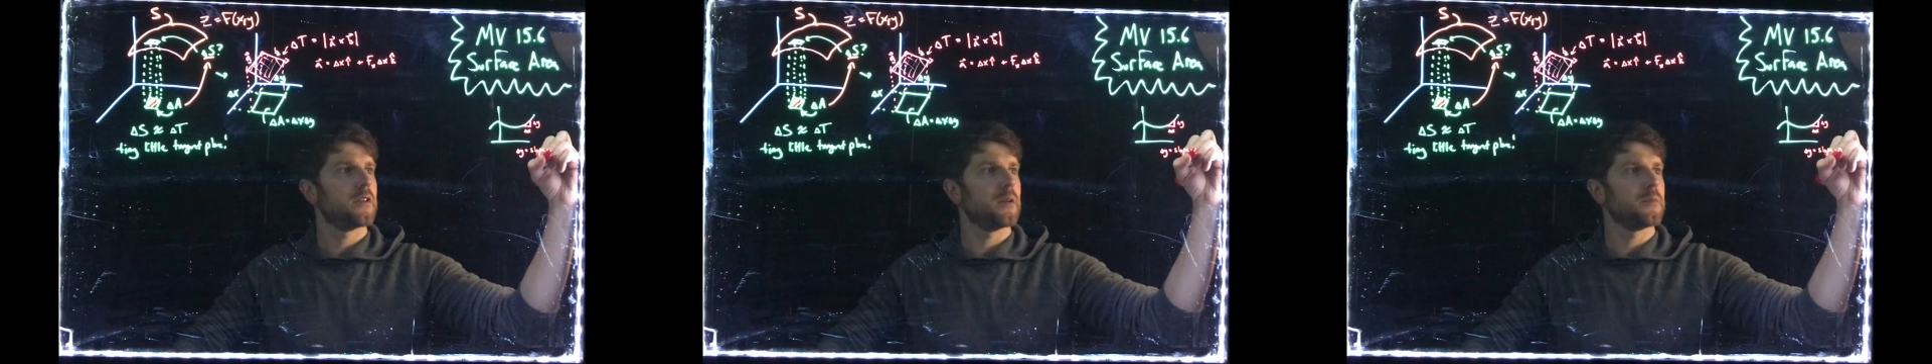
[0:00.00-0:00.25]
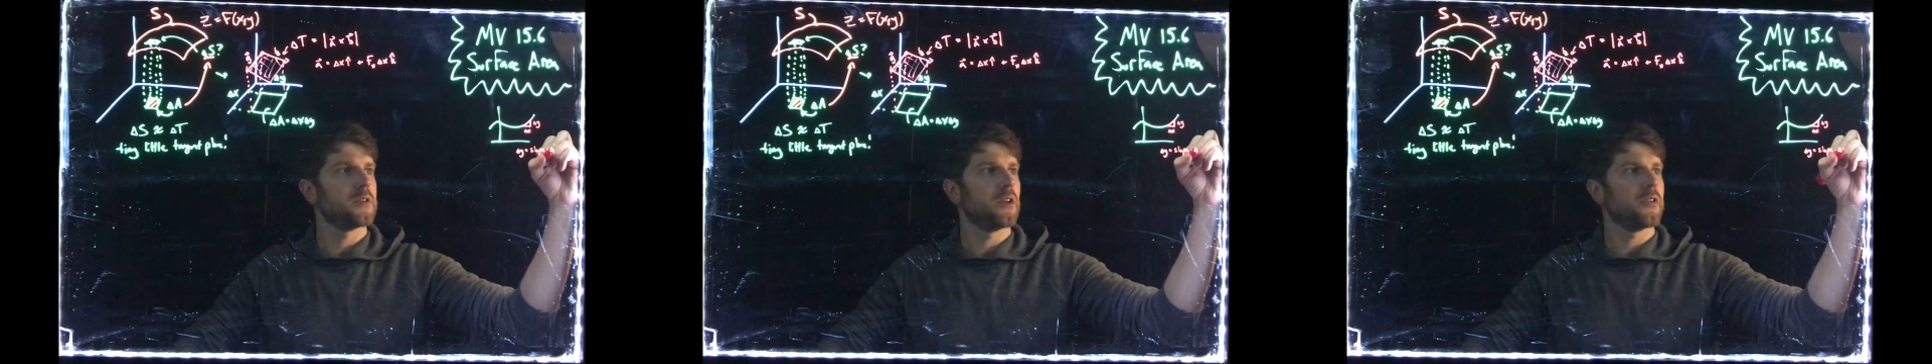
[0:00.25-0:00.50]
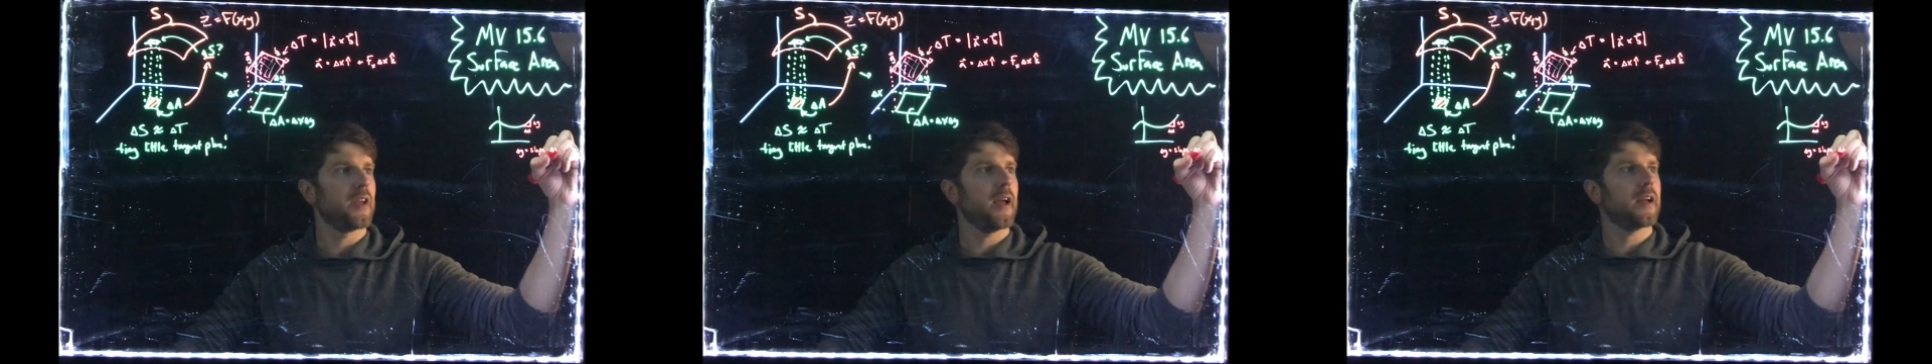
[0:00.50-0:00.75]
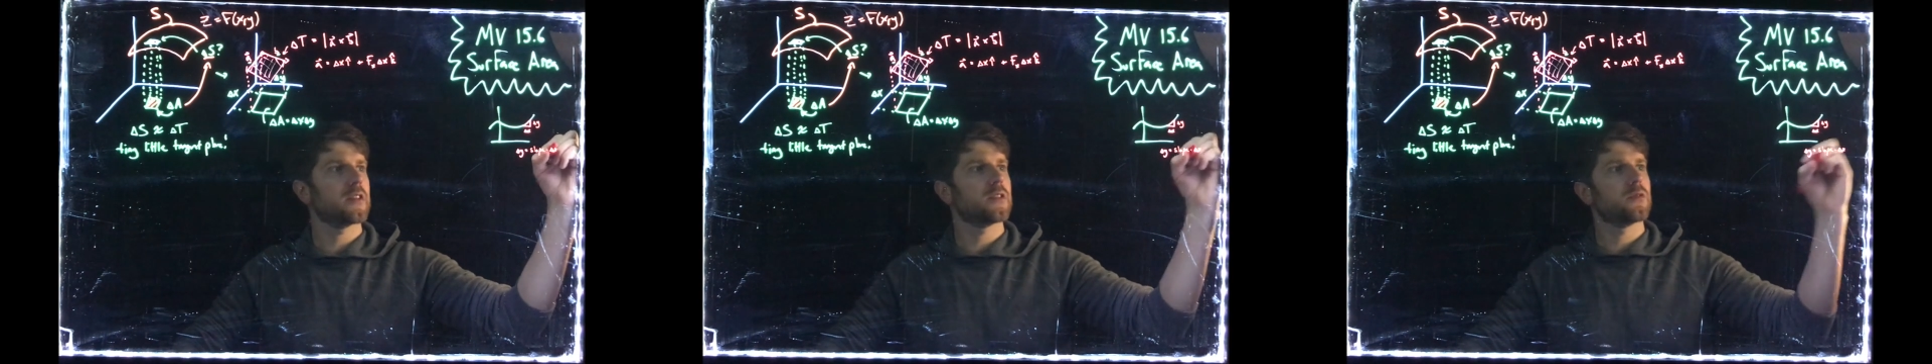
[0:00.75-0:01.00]
times delta
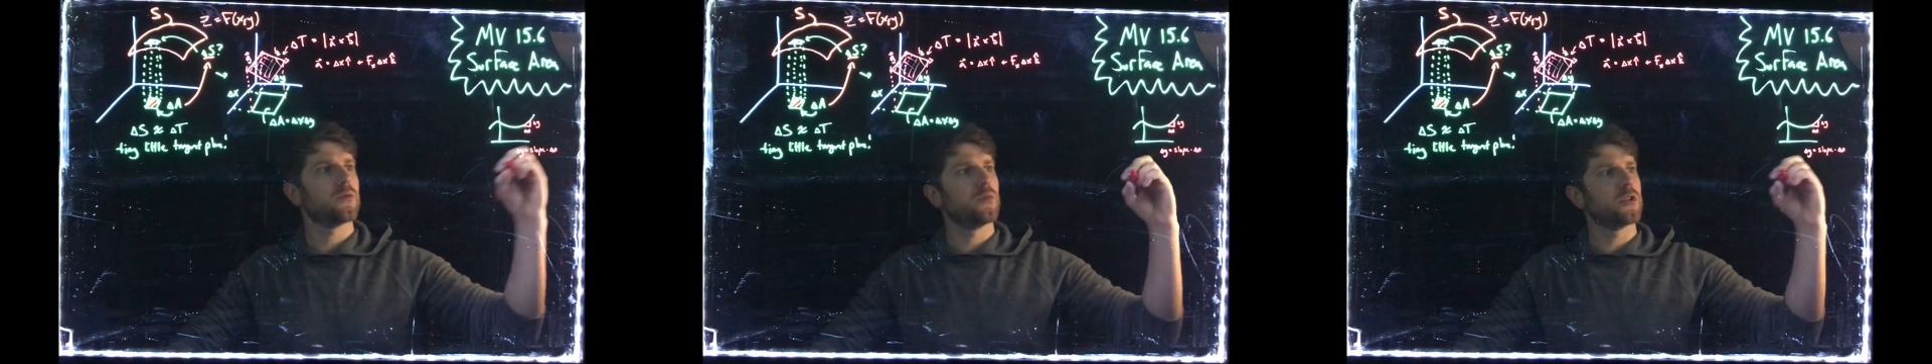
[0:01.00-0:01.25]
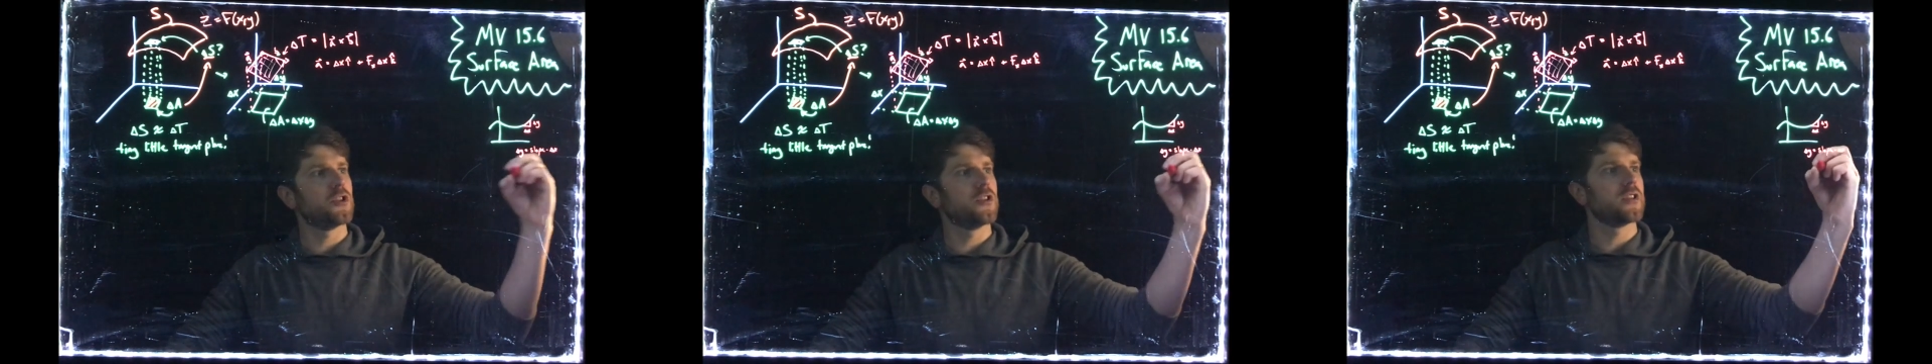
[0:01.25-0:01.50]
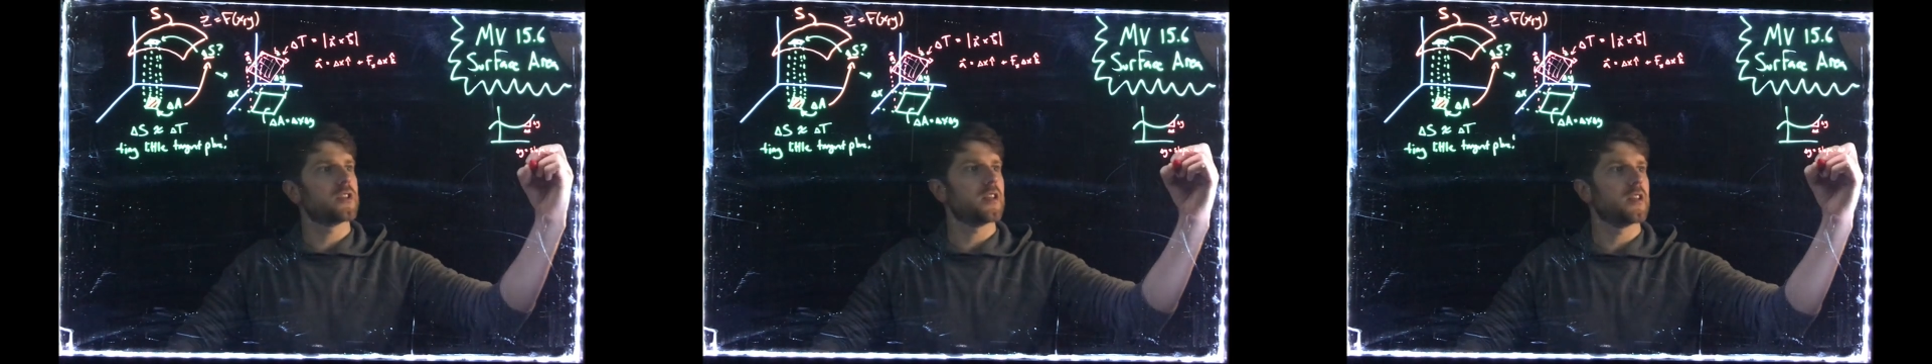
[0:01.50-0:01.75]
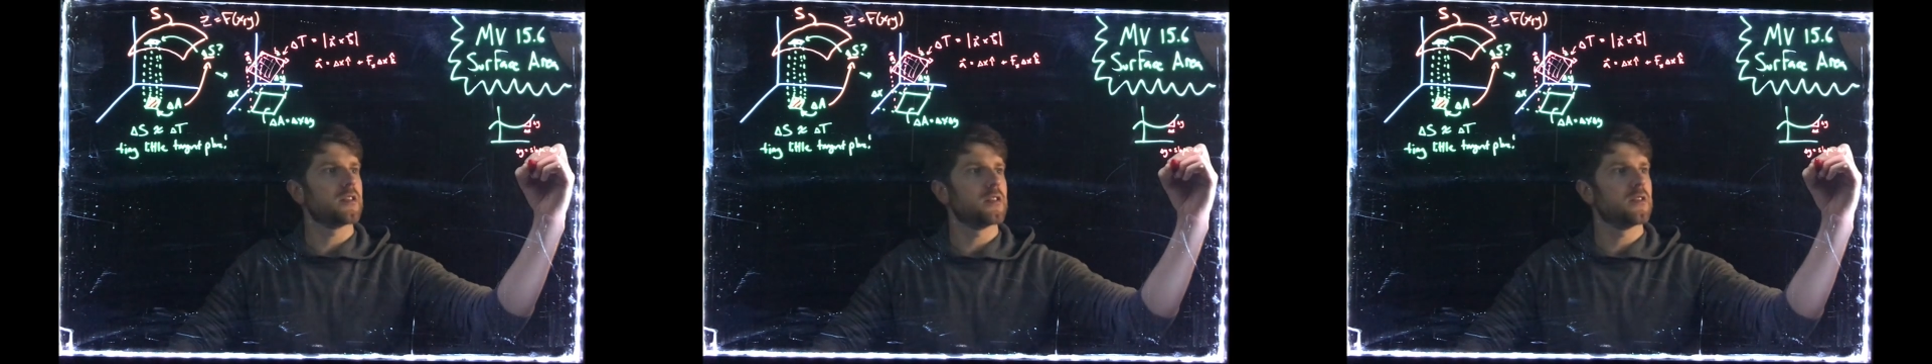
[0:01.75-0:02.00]
x, which in this
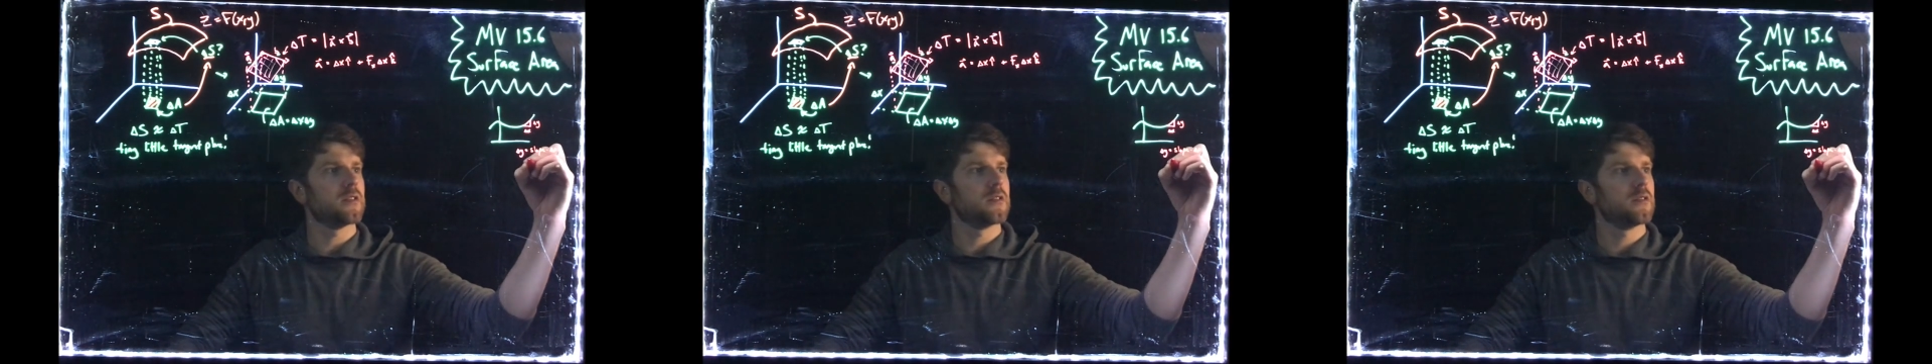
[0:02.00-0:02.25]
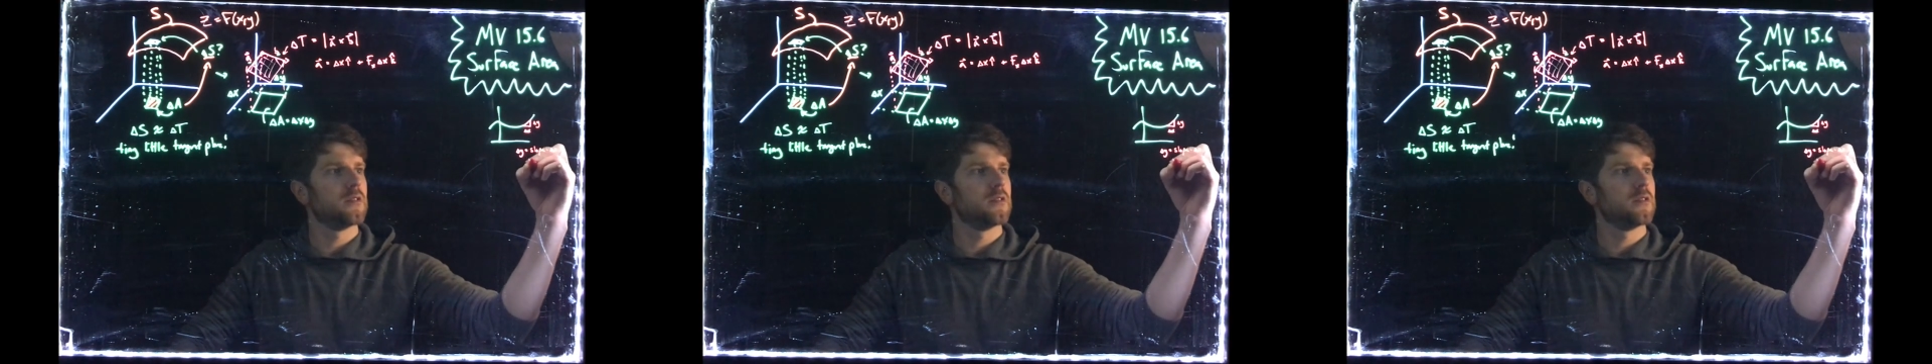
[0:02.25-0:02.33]
case is,